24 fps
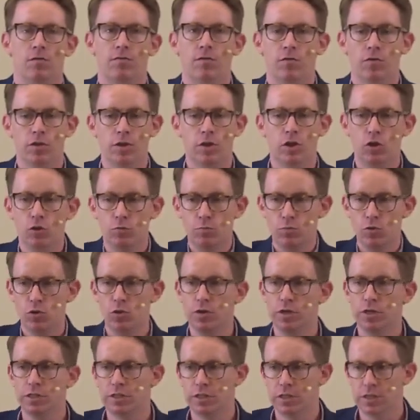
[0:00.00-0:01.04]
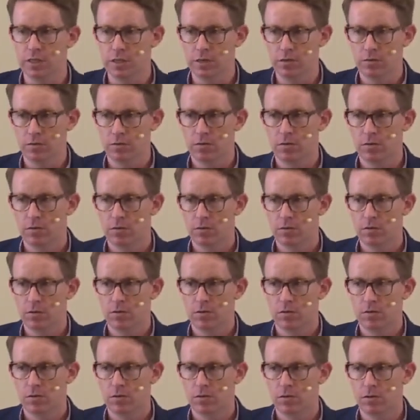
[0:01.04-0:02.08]
for the community.
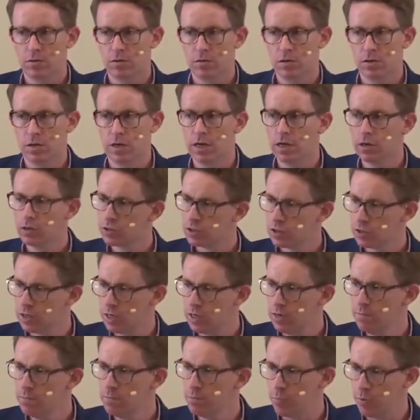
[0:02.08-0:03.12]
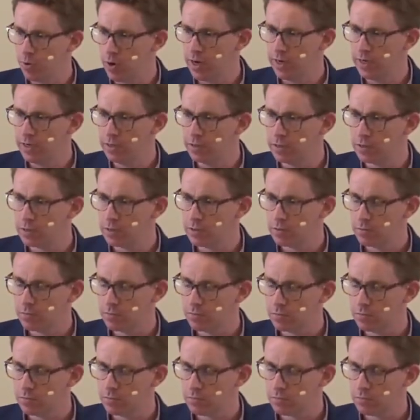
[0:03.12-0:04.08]
Do you get it? Sin brings